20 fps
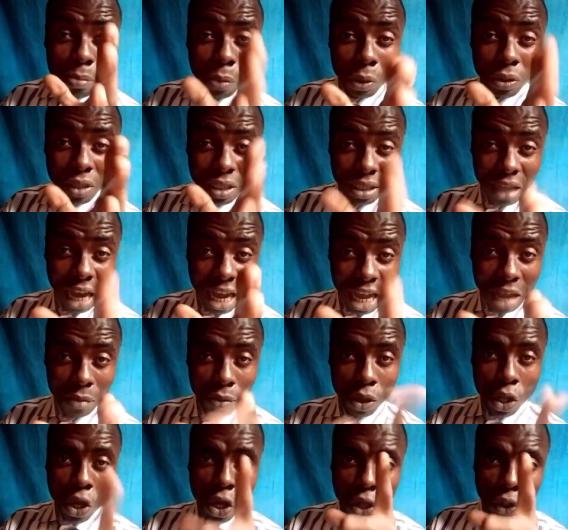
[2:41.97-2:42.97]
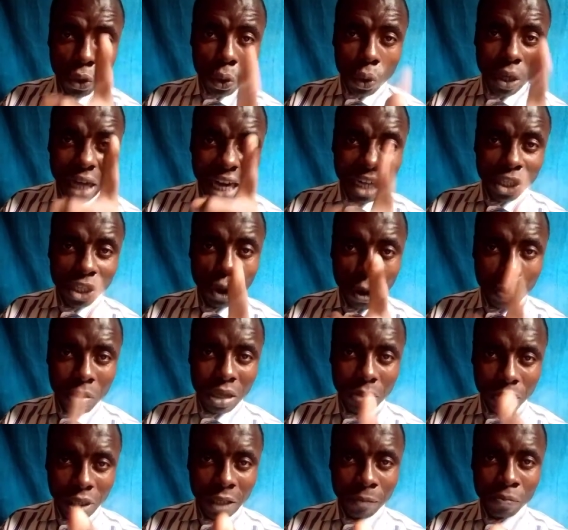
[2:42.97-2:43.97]
months' time, you'll carry your
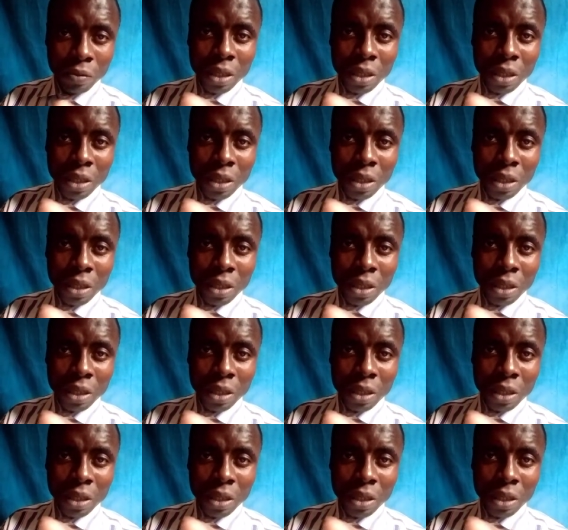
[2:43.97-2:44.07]
baby.